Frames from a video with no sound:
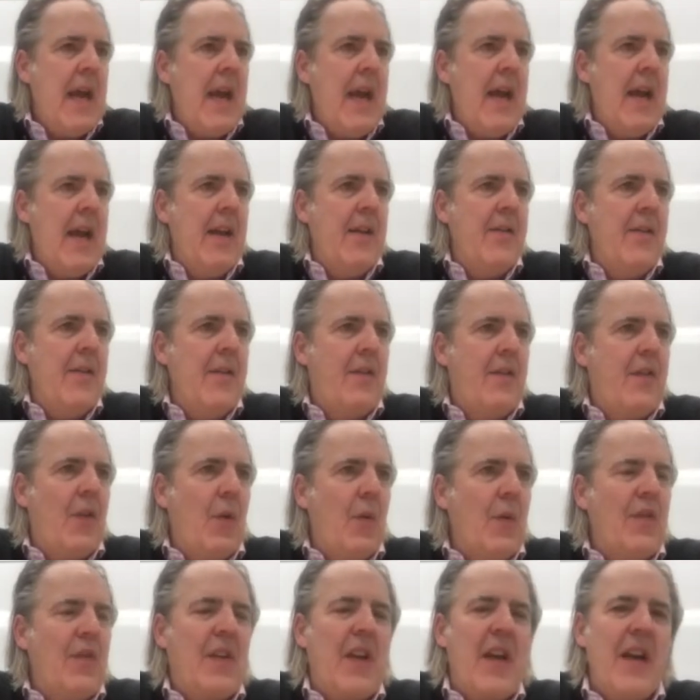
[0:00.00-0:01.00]
And
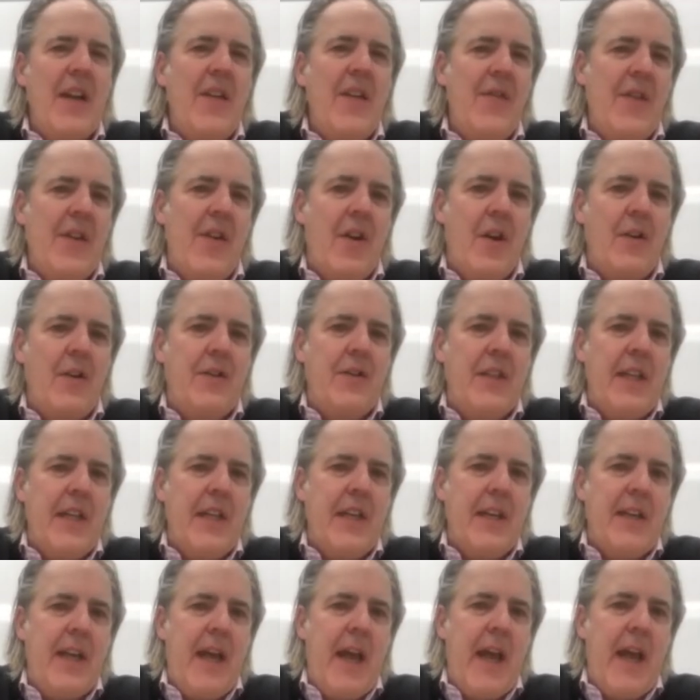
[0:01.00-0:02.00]
so it's kind of in our
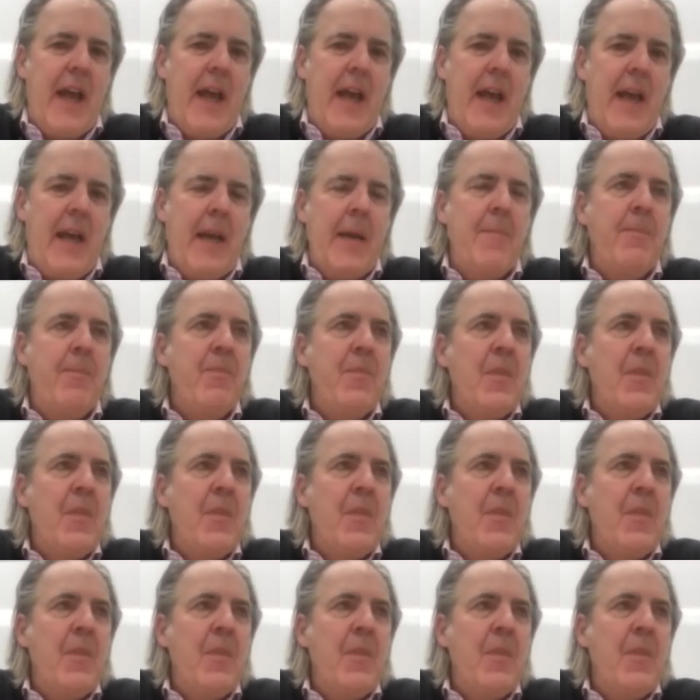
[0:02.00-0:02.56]
DNA.